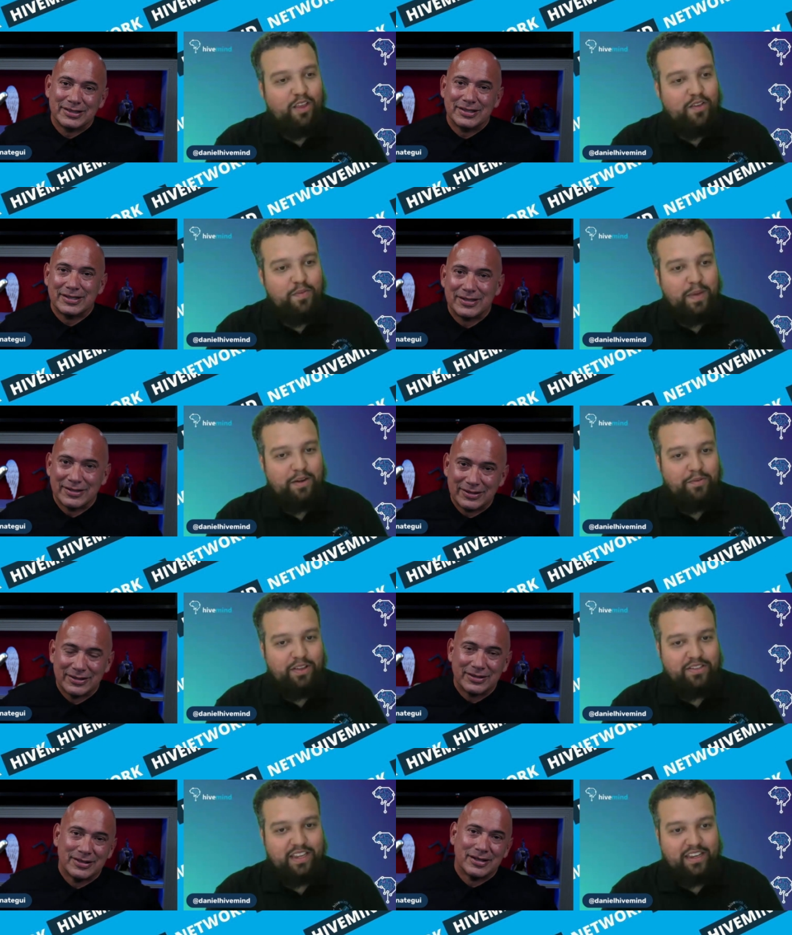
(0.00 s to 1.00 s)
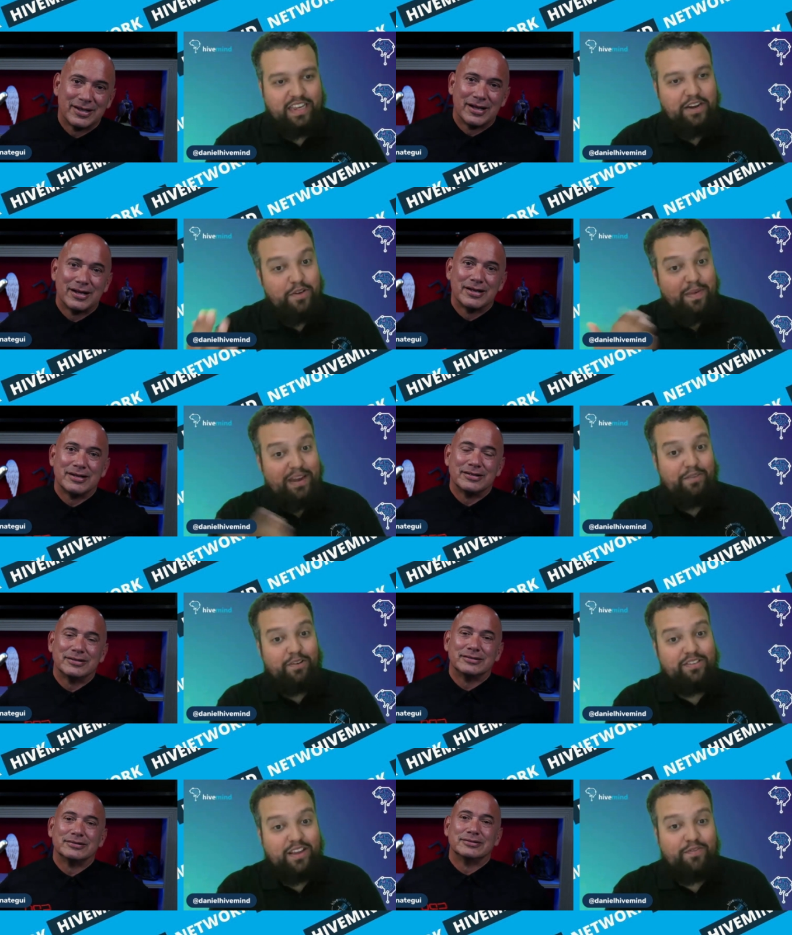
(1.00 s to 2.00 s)
Speaker 1: long you've been in real estate? Because I know you've been
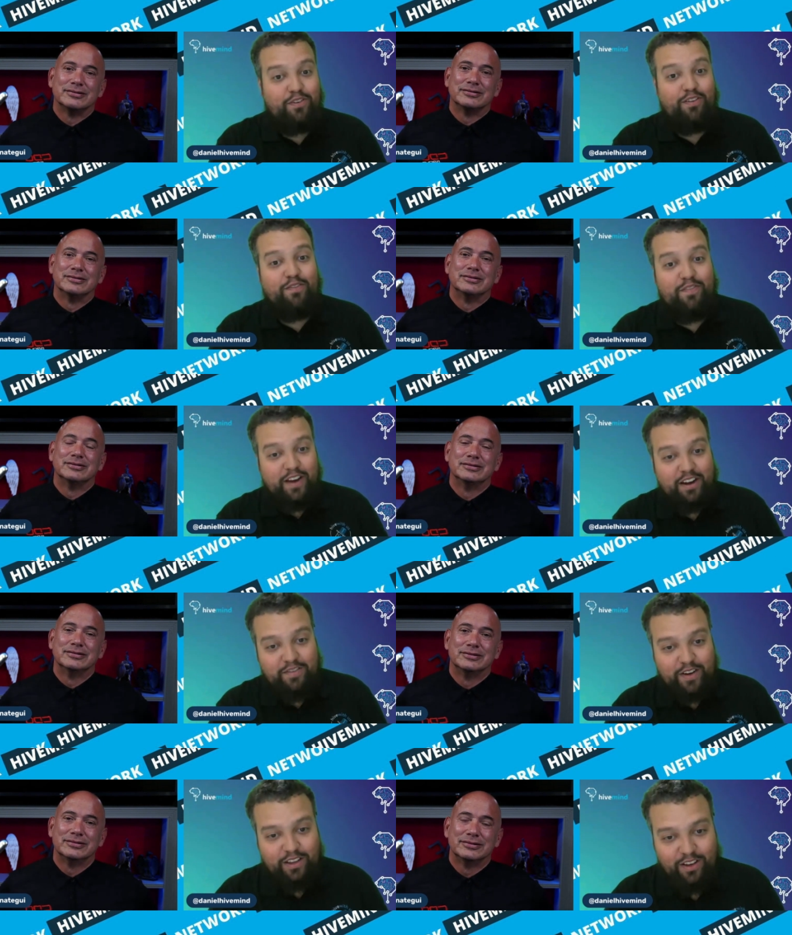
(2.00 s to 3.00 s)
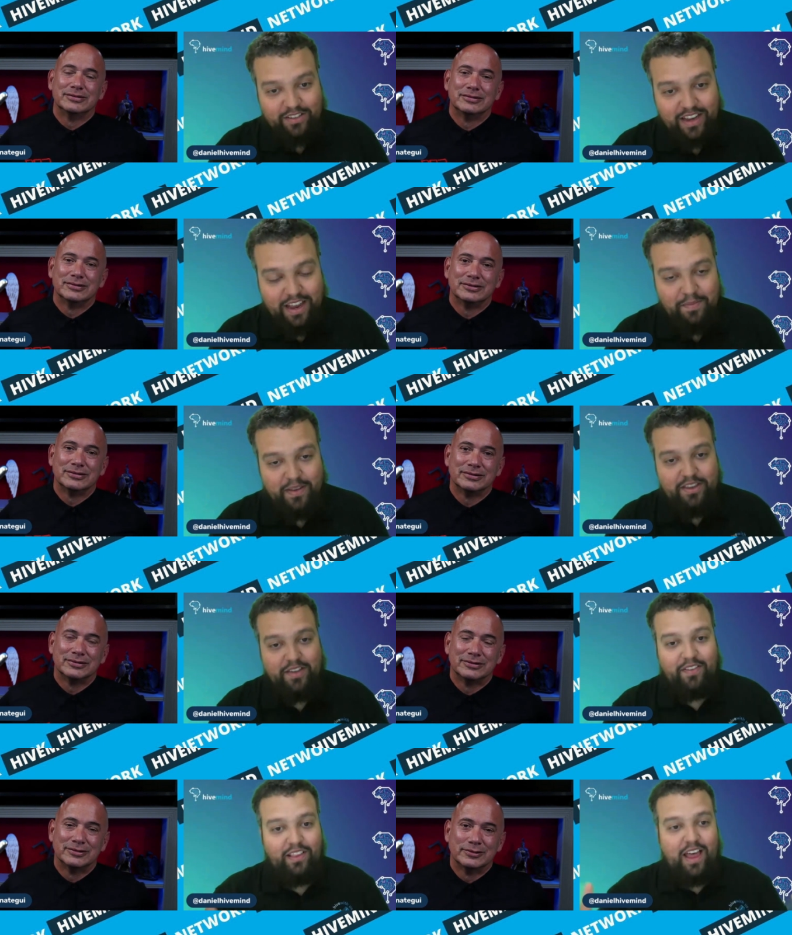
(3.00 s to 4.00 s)
in real estate for a very, very long time, and
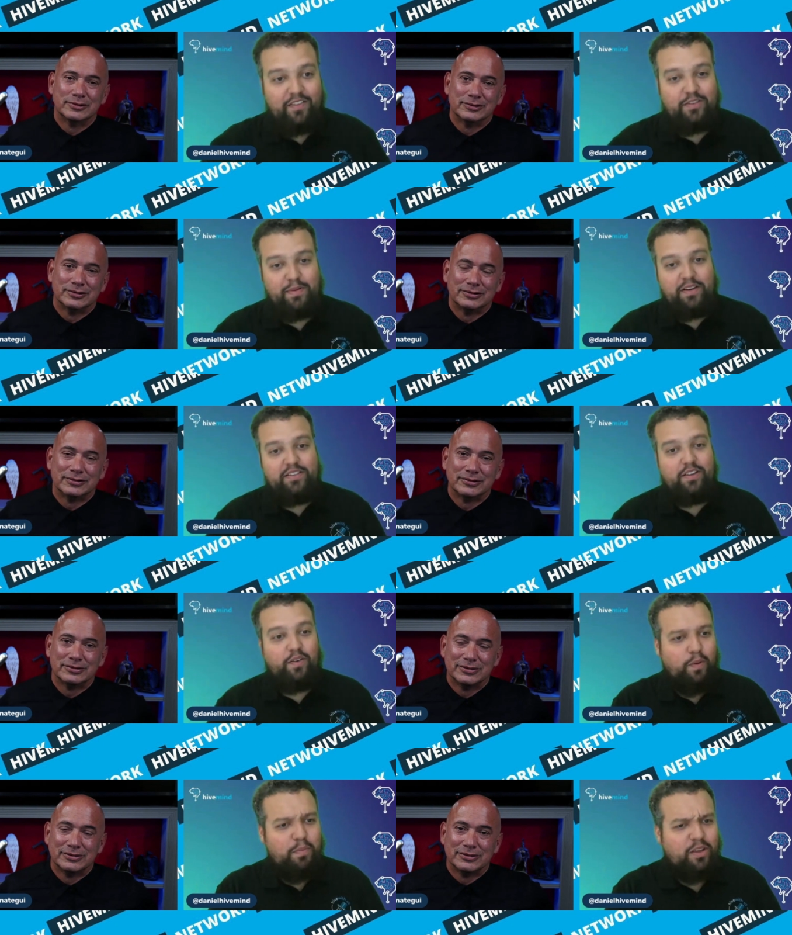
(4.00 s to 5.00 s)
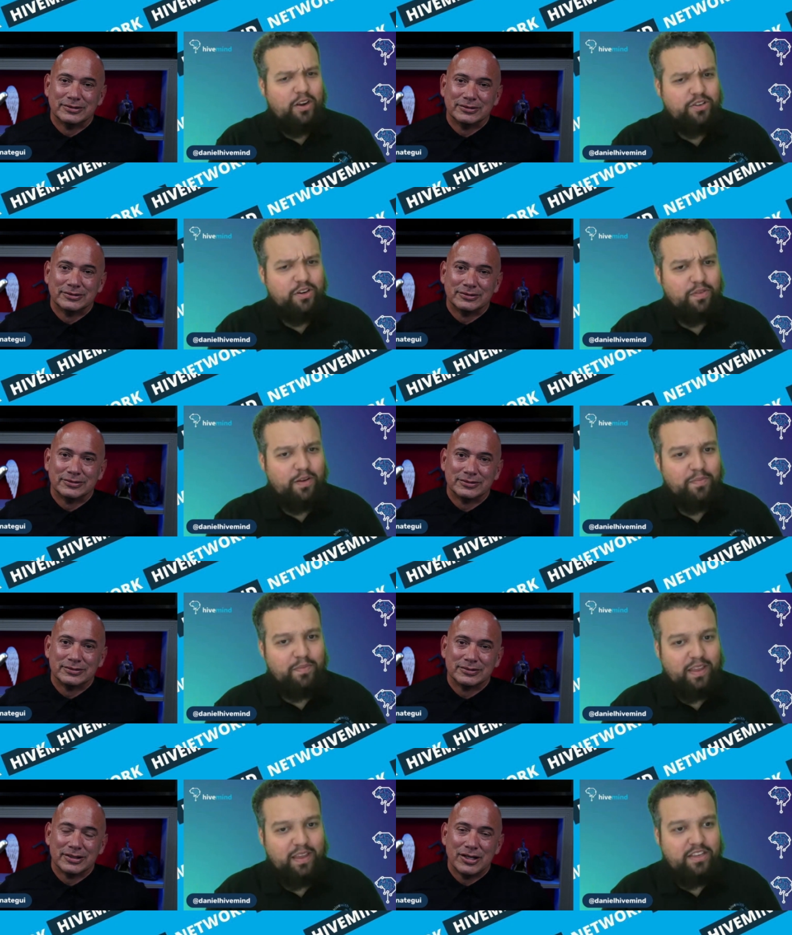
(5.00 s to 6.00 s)
you have a lot of experience. So, what part of the country are you from?
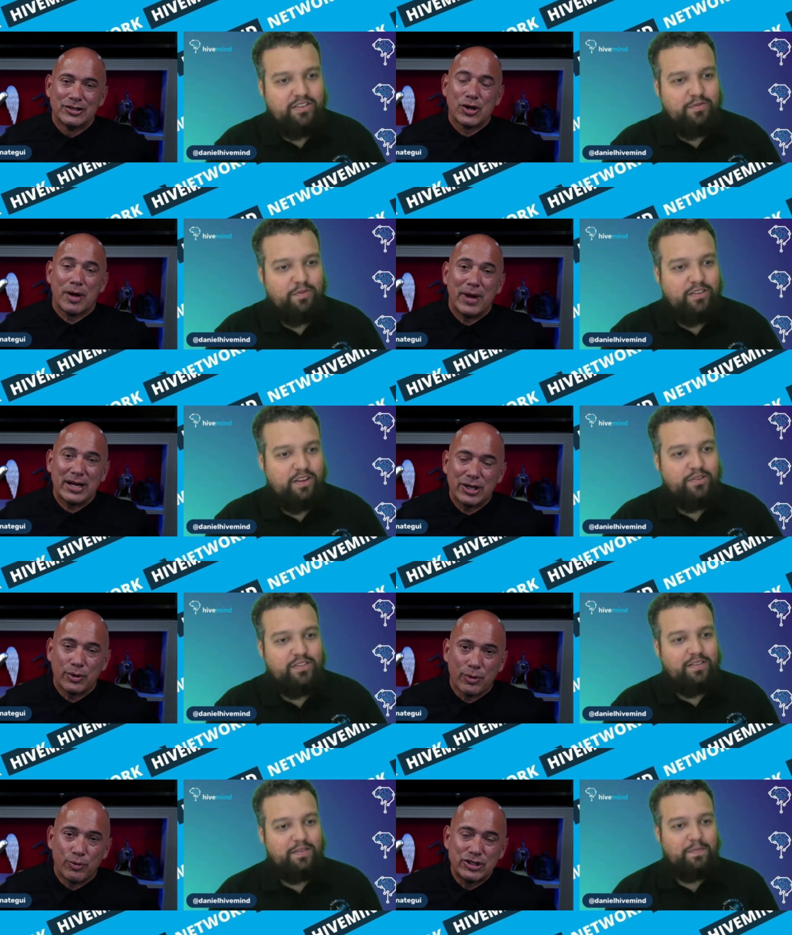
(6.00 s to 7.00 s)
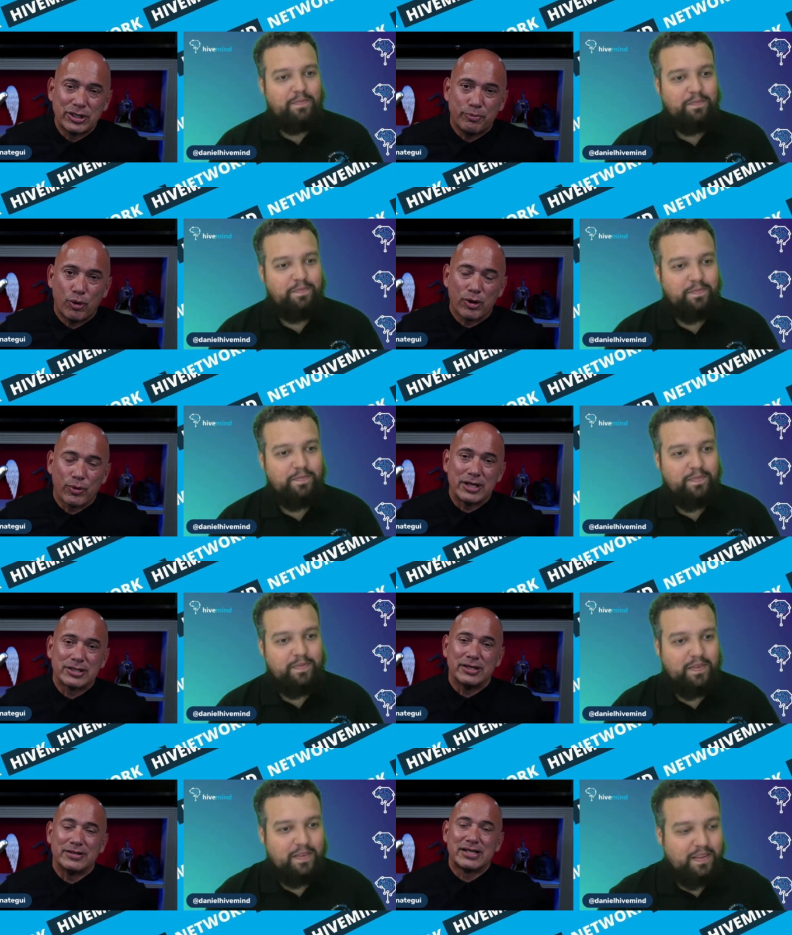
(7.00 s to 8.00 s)
Speaker 2: East so, Florida? I'm actually originally born and
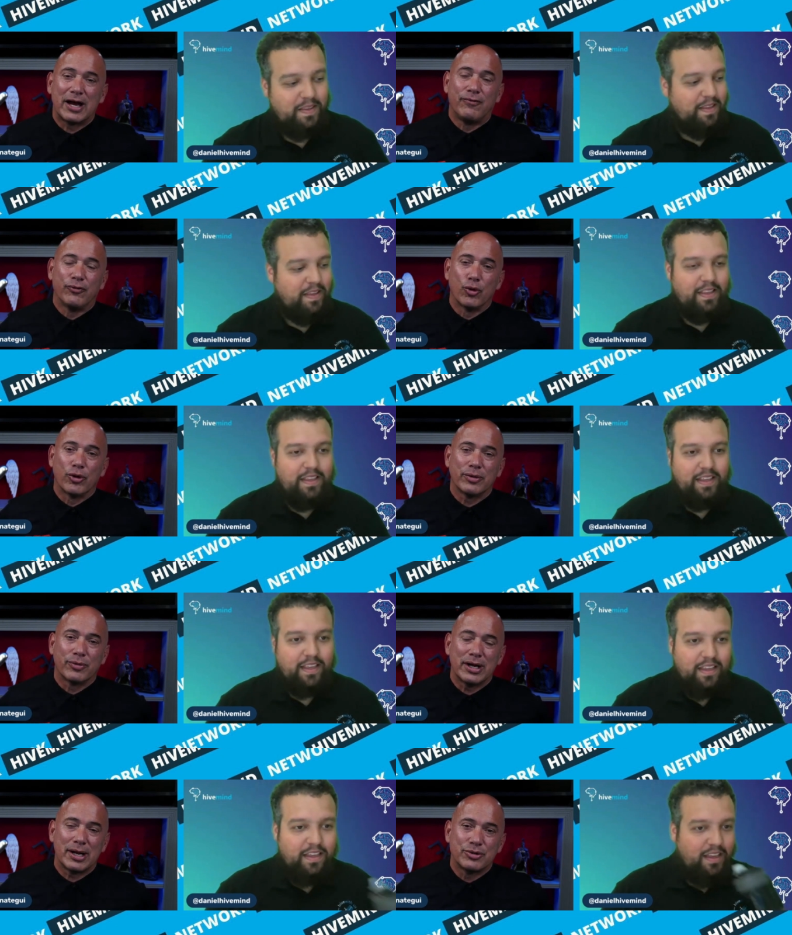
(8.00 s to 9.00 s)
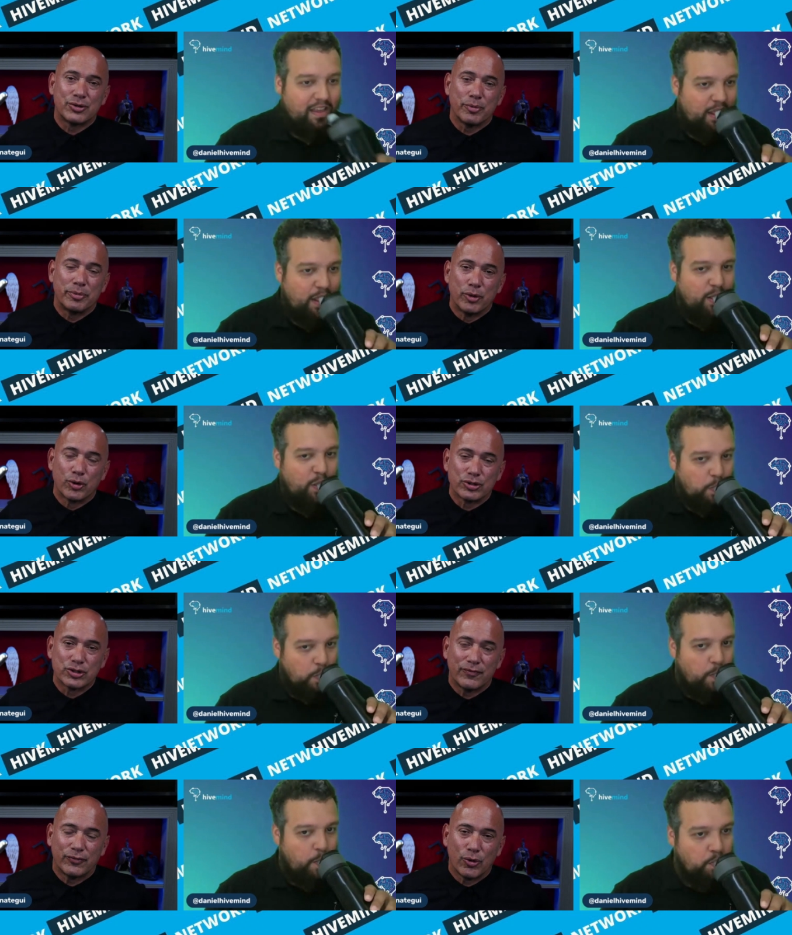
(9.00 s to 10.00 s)
raised in South Florida, right? I grew up in Boca
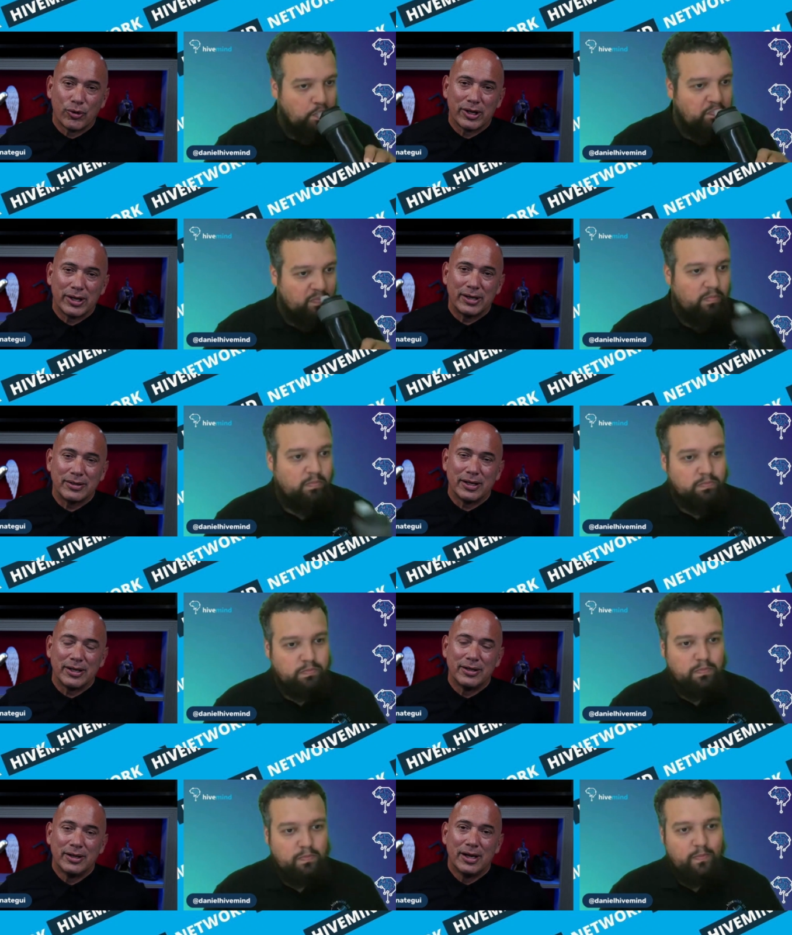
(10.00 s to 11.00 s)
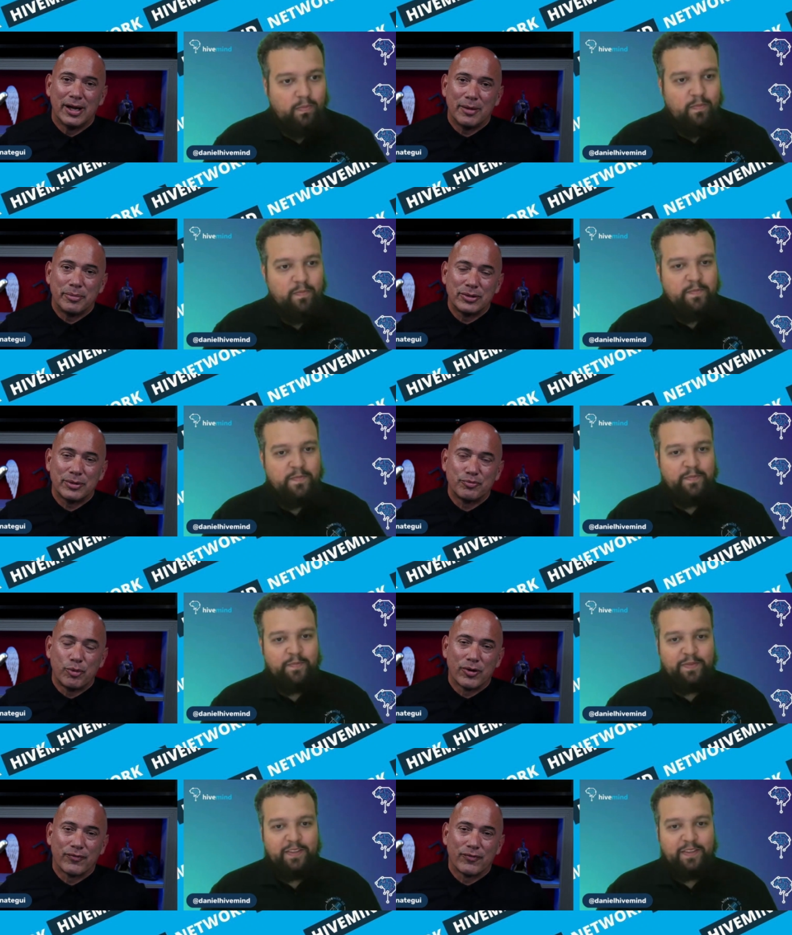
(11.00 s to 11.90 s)
Raton, Florida, and uh, uh I was born in